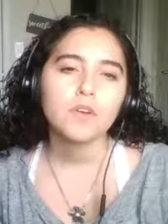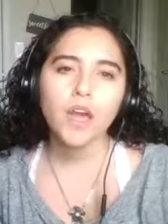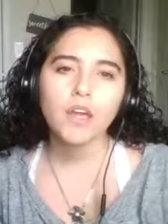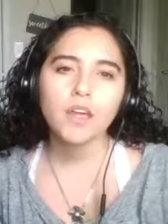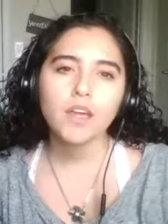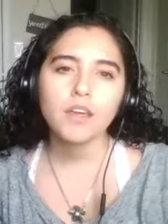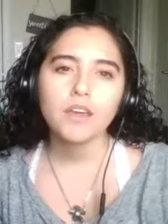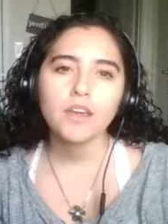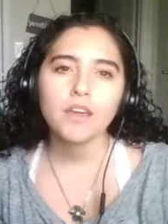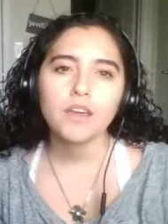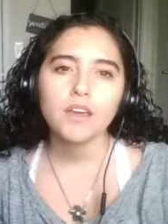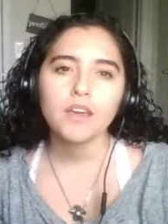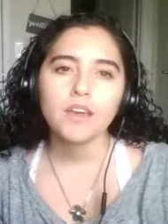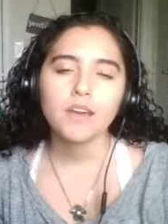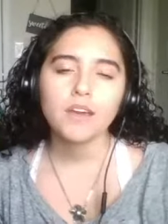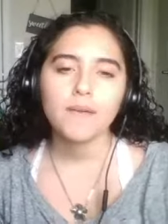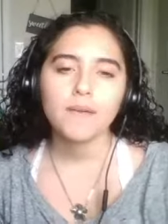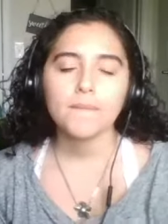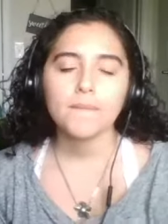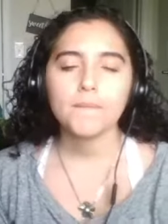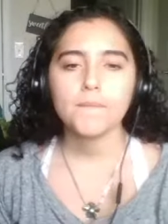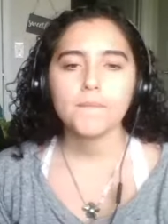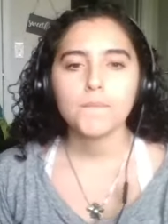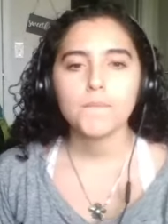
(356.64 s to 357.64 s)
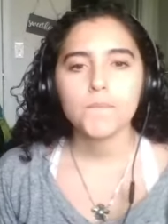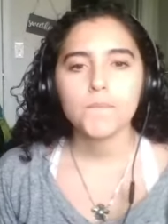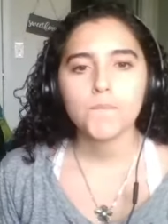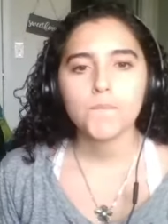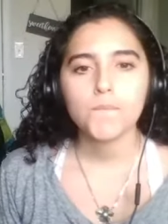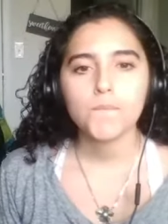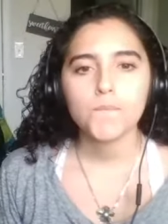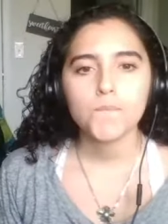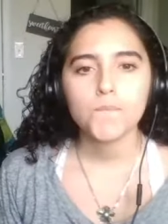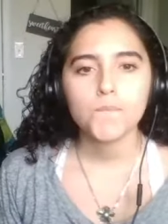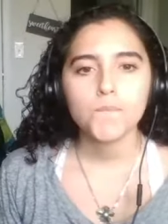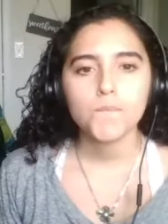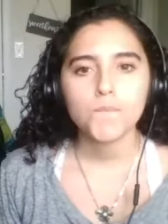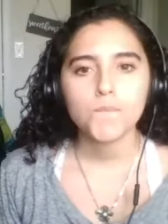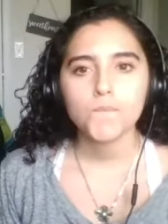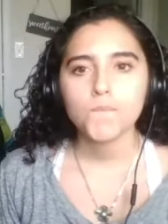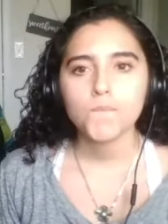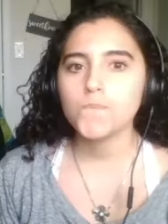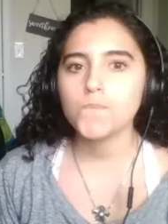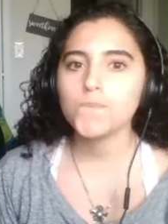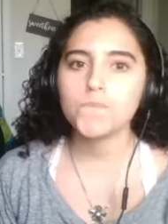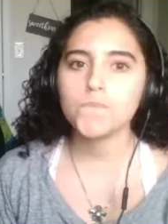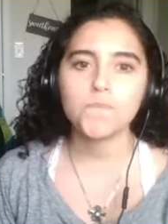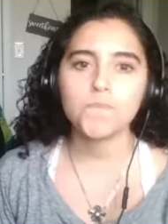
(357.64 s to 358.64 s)
see Breaking Bad?
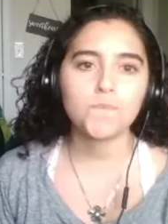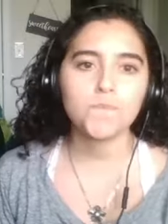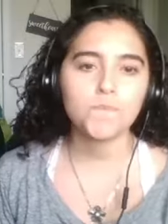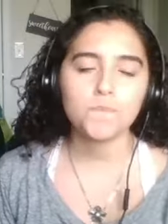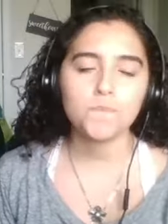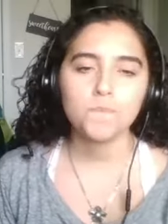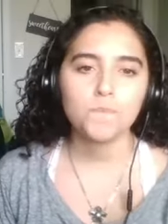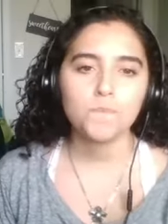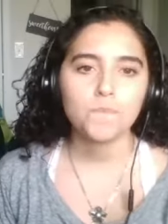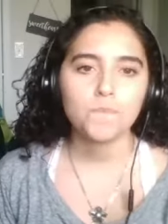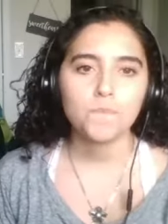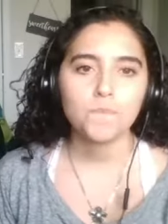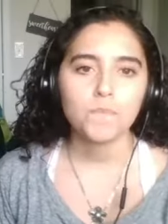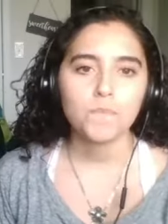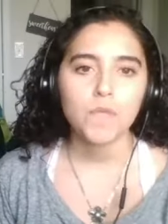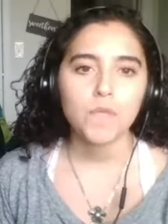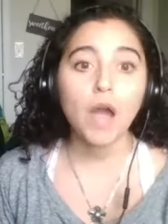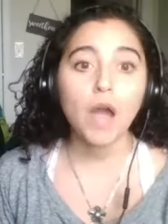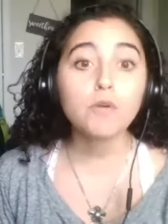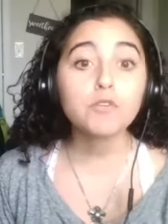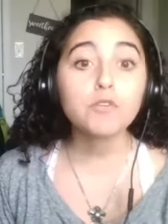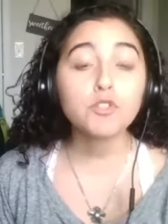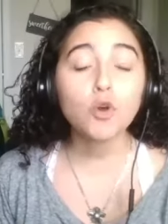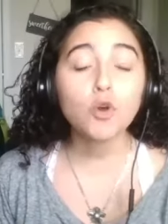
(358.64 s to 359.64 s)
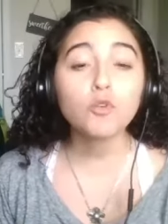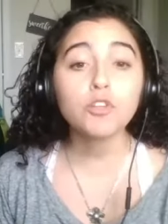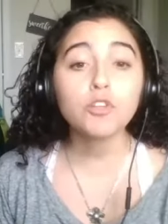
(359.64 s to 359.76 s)
Mm-mm. Okay. I was told the